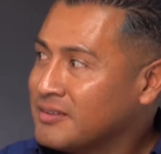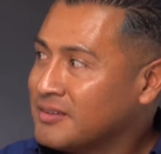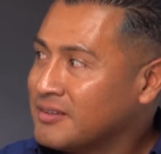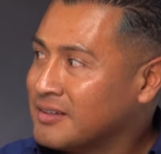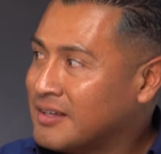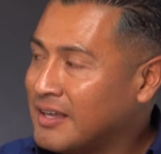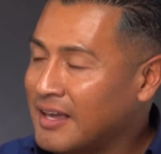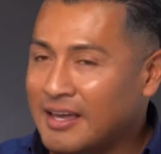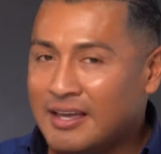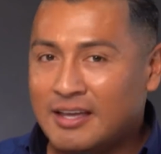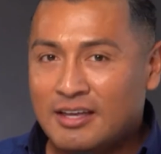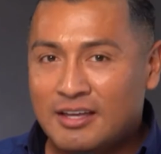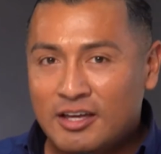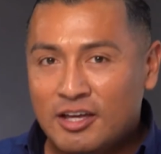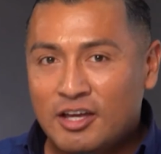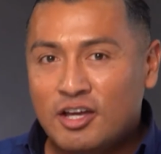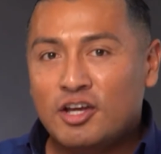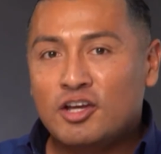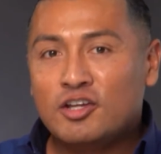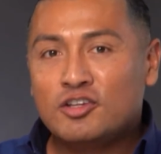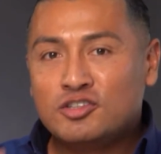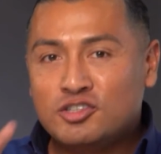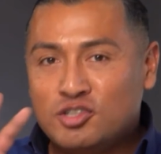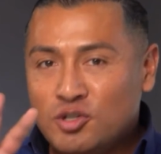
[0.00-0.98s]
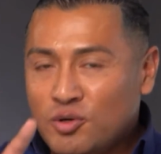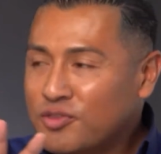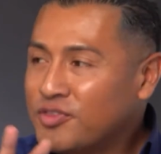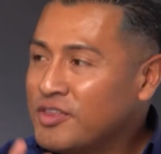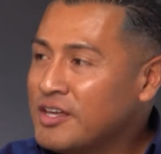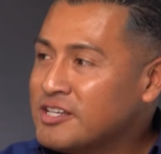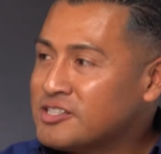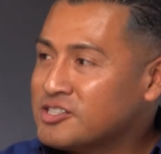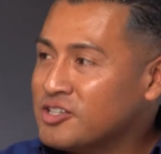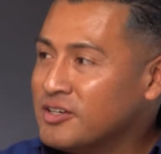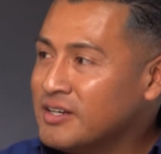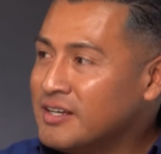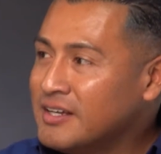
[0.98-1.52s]
okay, two
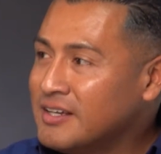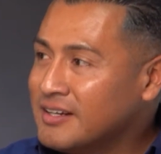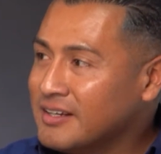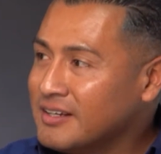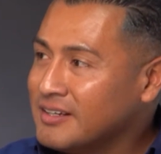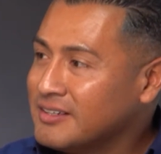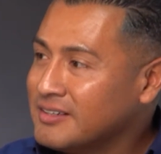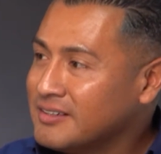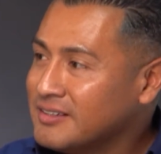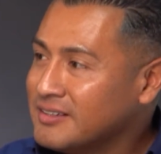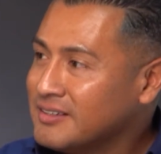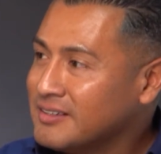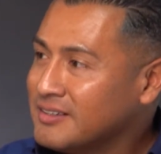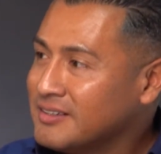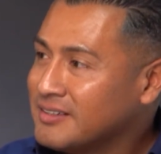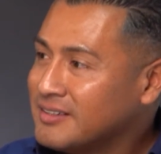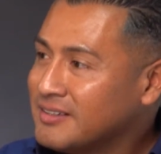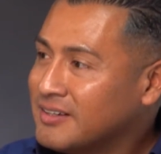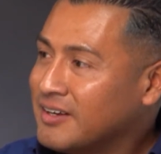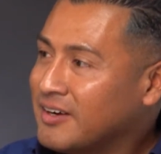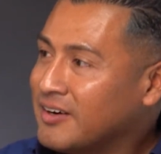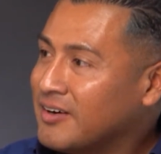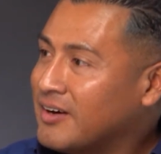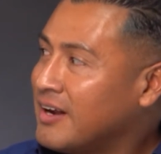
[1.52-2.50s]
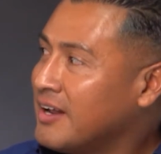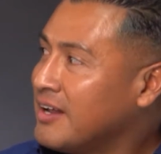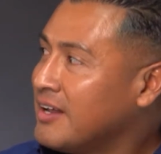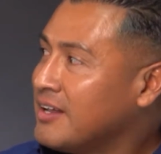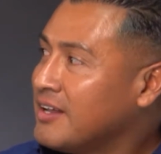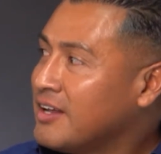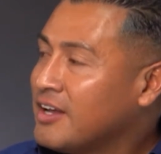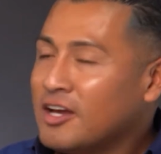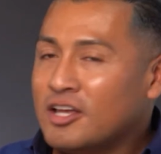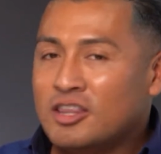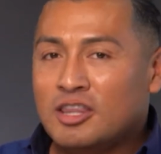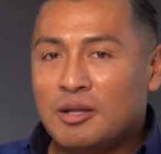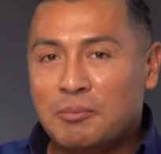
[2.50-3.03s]
things are needed all right.
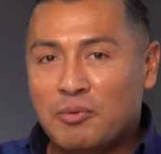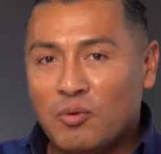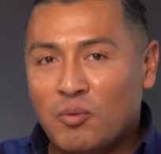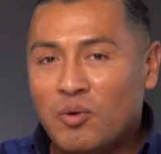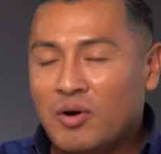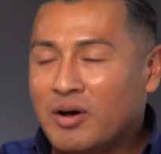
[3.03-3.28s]
Number mm.